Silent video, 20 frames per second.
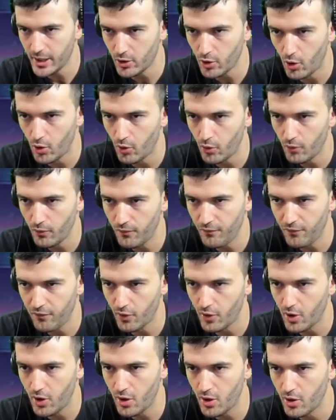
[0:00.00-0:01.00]
go
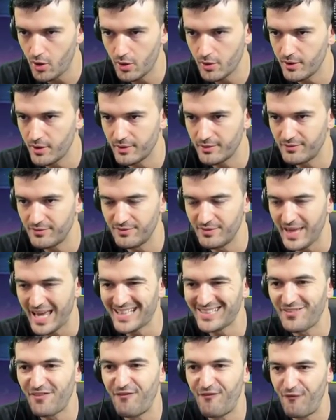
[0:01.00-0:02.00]
for the
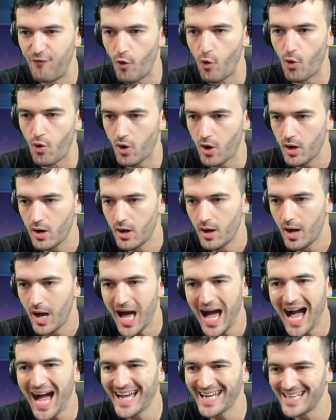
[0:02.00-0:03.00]
next 4
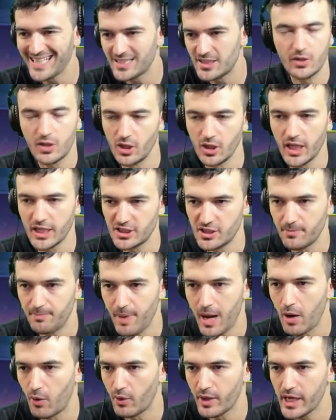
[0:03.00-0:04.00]
highest collection
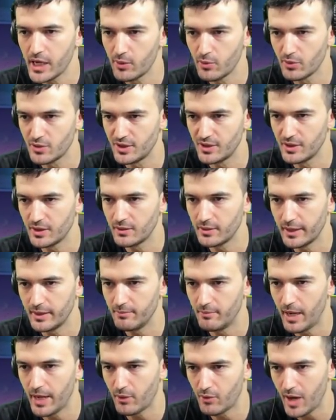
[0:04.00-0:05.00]
power heroes in
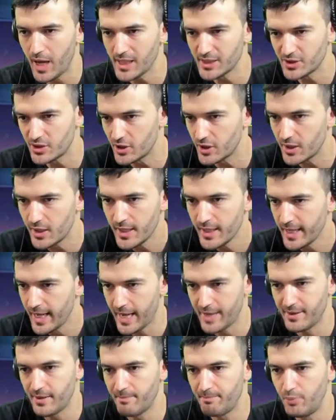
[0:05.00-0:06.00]
my roster,
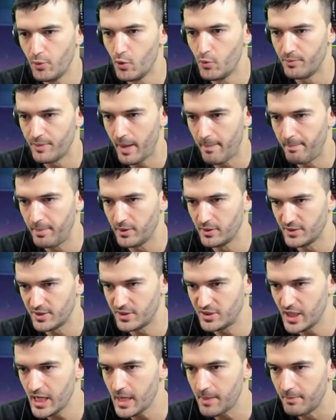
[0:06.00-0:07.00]
and then boom, that builds a
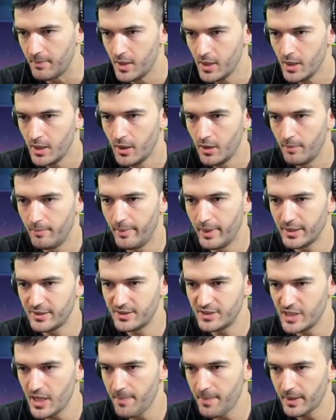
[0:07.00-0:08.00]
team.
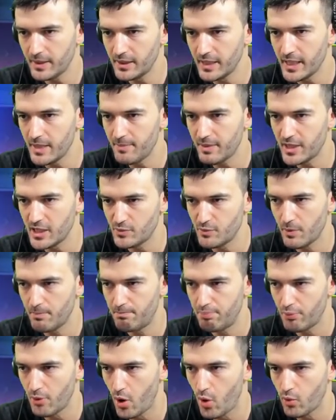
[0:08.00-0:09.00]
But typically, because we
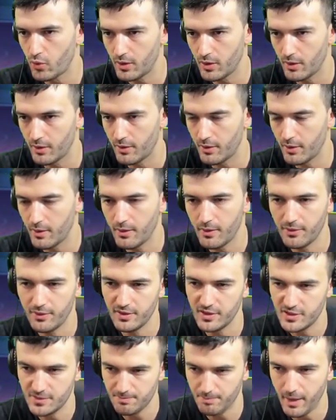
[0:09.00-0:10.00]
broke
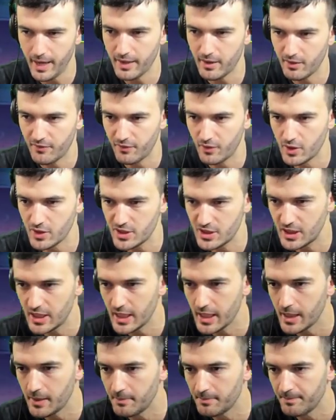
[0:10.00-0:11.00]
the Spider-Verse
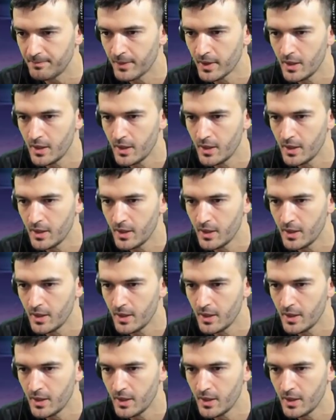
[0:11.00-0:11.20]
team,